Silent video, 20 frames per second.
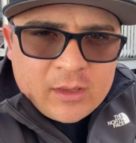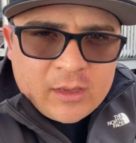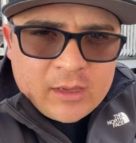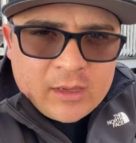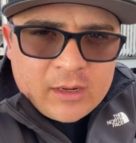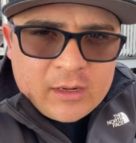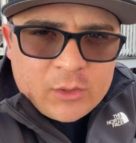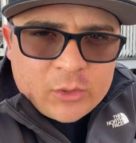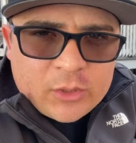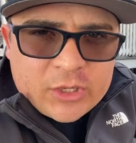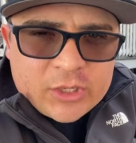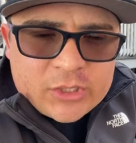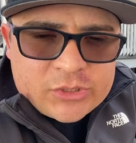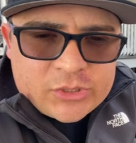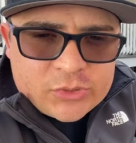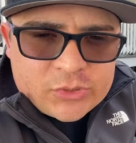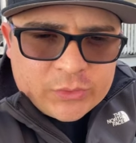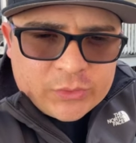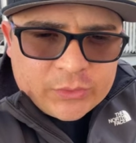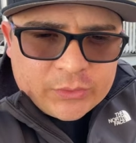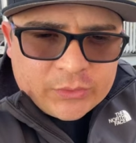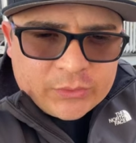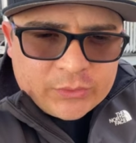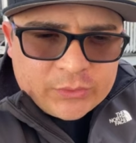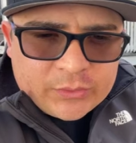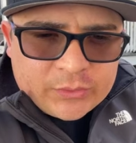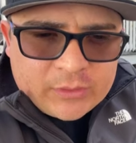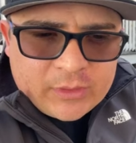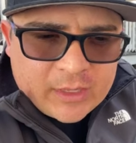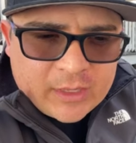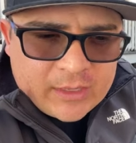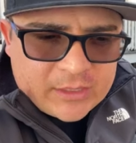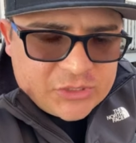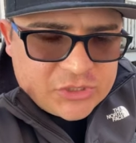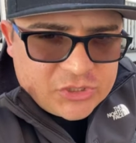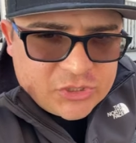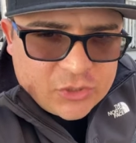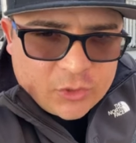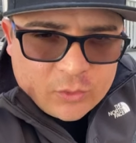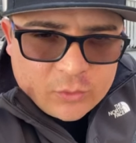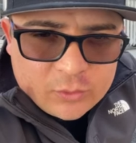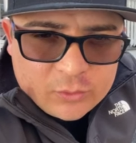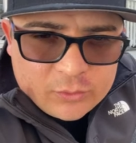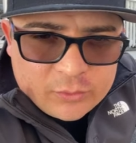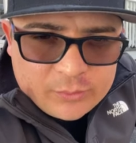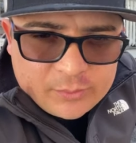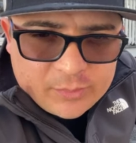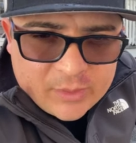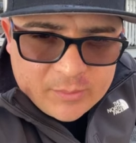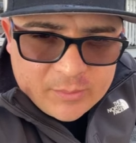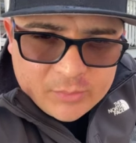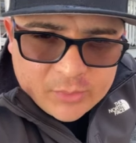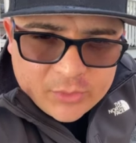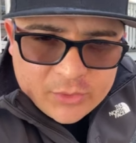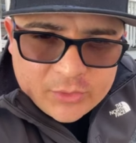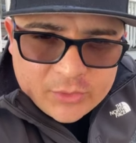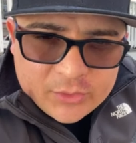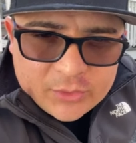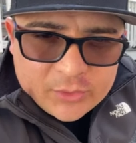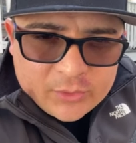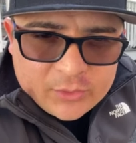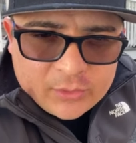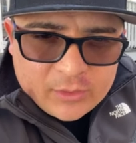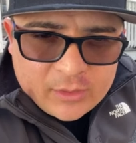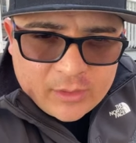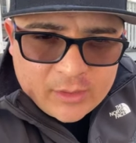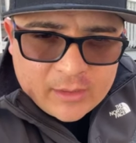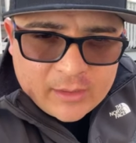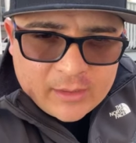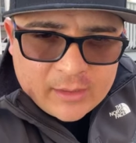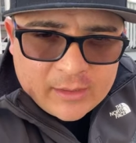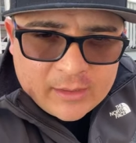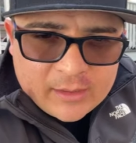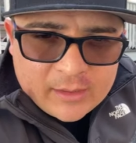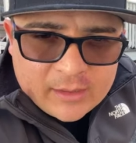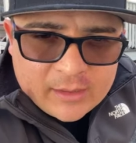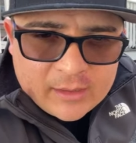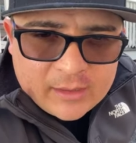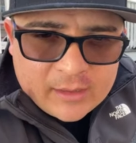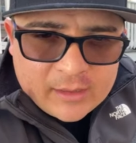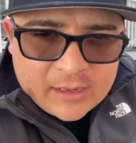in order to kind of show people, you know, uh,